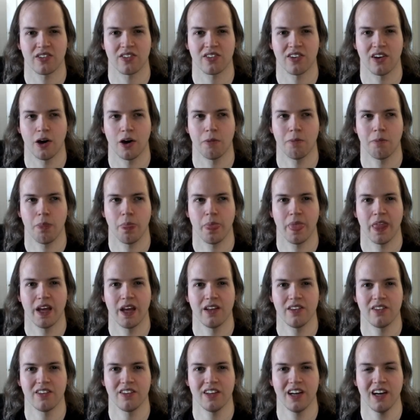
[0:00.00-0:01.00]
So
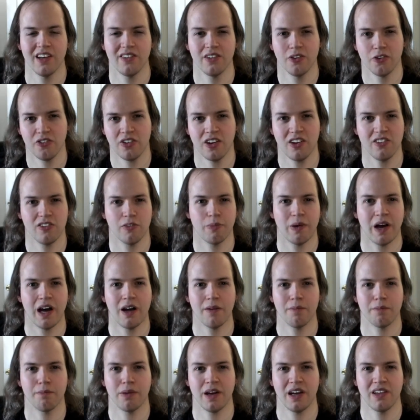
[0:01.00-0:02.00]
it's a nice little change of
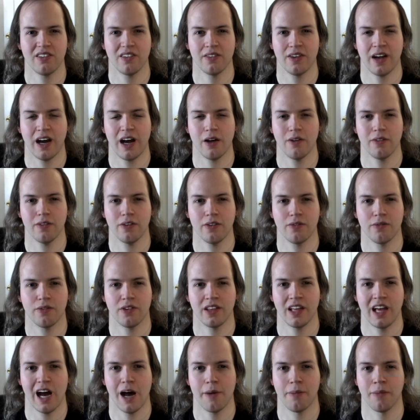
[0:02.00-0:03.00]
pace for
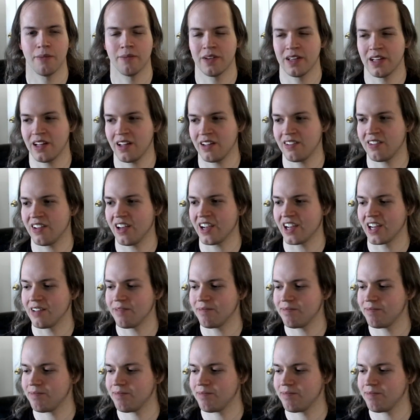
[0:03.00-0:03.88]
the album, and I dig it.